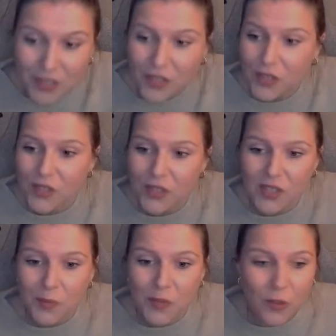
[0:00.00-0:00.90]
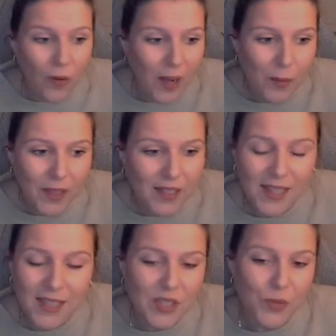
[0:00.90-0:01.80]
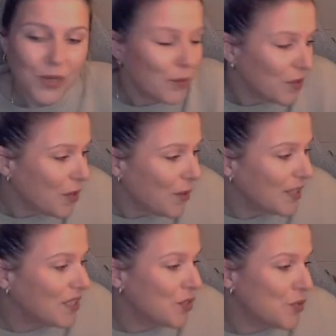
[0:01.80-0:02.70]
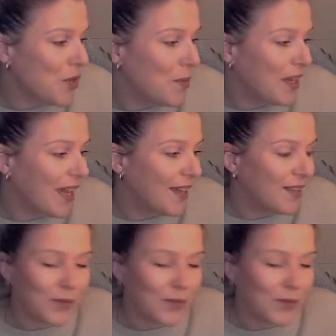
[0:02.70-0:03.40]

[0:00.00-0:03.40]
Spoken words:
just subscribe. Like next week, we're going to stream again.